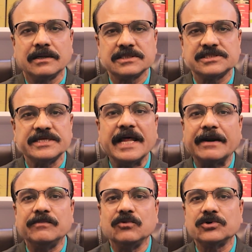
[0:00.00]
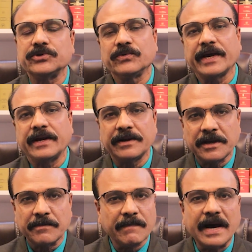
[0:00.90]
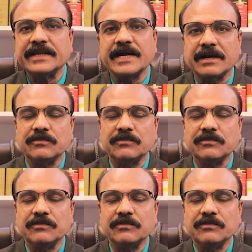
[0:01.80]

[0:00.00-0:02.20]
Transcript: see that book, you can buy that